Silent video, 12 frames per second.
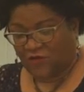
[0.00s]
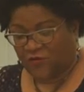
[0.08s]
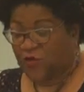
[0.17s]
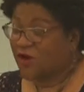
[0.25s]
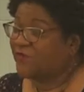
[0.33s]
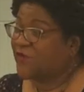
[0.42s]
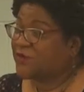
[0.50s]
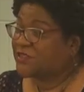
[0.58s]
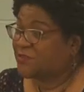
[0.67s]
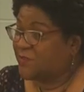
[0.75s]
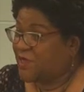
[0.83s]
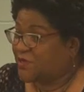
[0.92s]
For our
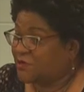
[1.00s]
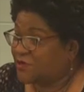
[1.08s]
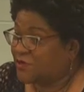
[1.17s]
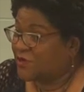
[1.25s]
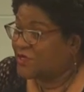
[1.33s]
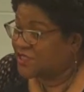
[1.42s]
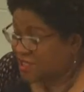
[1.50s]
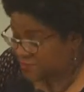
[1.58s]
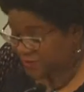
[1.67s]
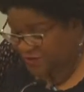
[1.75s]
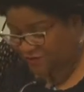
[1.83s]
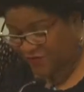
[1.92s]
first speaker,
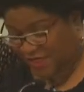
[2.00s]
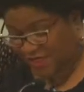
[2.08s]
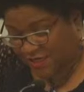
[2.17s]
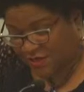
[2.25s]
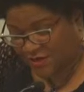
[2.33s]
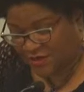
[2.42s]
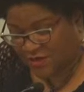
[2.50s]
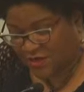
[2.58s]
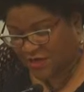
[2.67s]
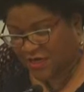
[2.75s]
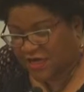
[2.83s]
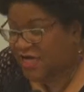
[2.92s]
Deborah Levine,
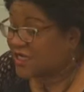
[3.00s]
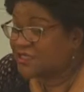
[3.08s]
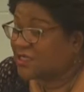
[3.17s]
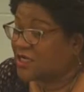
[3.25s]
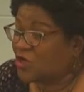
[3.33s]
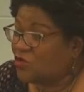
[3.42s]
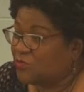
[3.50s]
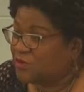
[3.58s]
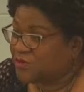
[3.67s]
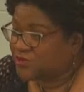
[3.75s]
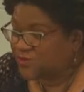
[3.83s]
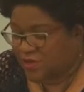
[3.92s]
it's a
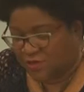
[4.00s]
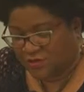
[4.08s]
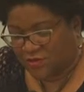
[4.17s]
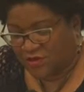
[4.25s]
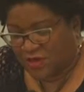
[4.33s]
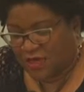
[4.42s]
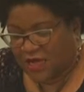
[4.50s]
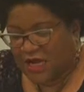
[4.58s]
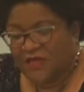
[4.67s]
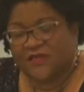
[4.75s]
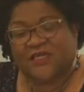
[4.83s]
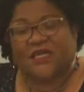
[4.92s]
global struggle
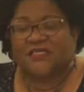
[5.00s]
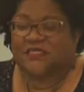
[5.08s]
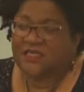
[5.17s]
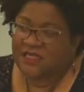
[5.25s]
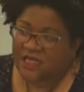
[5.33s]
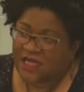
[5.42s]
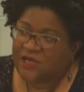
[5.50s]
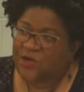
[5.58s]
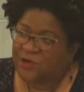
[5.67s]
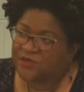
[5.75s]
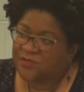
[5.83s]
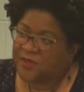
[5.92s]
that has led
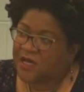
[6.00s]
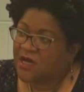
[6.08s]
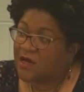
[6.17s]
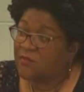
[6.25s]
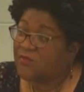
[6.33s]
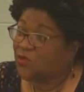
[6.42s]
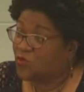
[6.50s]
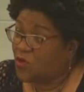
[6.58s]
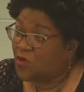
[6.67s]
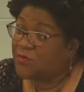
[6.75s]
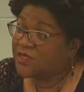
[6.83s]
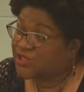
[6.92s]
her to become the
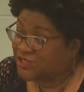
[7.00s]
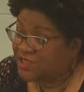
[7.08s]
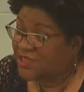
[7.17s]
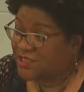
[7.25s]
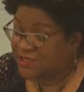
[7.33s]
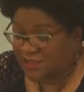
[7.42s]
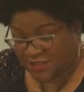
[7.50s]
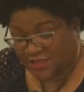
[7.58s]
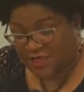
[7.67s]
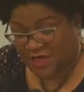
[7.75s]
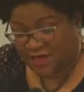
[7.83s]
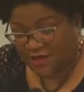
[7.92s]
woman she is
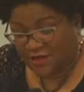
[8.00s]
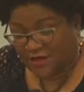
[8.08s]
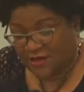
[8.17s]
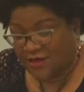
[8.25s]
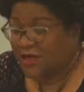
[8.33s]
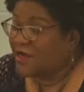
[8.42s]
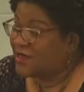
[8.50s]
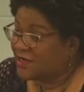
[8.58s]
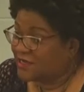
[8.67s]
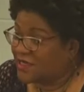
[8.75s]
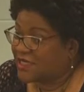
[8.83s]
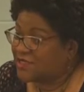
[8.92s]
today.
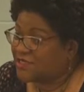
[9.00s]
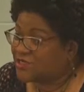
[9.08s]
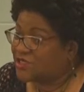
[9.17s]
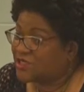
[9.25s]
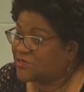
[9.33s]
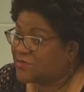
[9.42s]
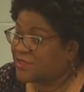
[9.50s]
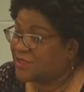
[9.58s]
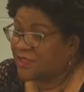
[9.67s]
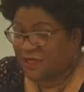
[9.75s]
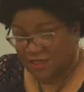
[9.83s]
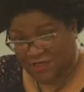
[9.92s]
Ladies and gentlemen,
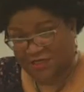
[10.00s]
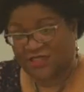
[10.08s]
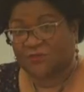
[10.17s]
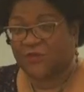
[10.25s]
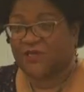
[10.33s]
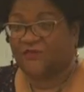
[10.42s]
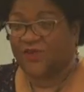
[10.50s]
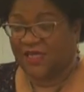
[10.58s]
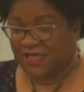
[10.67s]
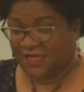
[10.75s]
Deborah Levine.